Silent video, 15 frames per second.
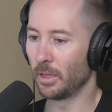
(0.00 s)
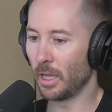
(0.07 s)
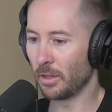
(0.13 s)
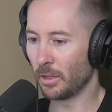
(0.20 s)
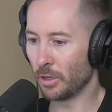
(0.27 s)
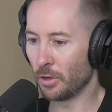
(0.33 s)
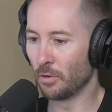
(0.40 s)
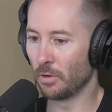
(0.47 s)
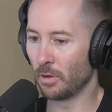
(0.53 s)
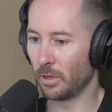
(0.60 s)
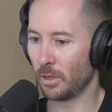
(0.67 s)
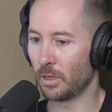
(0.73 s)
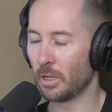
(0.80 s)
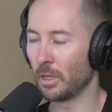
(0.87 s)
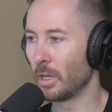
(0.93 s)

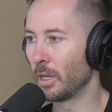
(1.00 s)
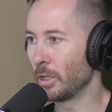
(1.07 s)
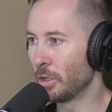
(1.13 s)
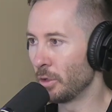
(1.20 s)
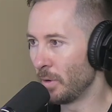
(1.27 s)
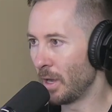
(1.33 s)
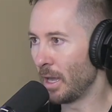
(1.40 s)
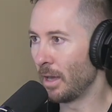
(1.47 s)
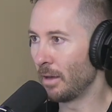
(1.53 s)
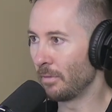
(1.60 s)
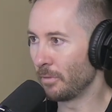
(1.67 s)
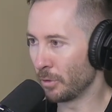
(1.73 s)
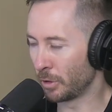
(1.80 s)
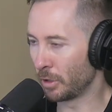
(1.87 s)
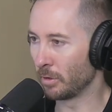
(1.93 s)
You
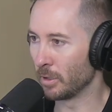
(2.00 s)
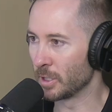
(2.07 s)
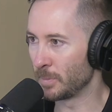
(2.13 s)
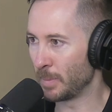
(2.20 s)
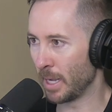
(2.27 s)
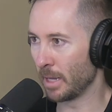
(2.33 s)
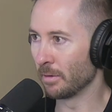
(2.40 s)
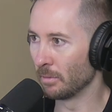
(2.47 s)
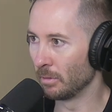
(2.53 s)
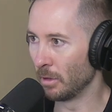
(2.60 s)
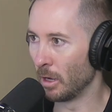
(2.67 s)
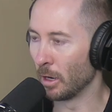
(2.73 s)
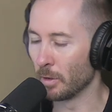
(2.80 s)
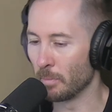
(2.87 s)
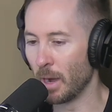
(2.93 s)
have your career span
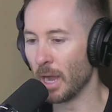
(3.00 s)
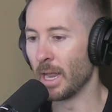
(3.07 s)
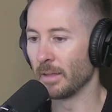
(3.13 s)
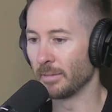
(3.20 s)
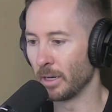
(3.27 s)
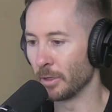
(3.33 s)
longer than mine has.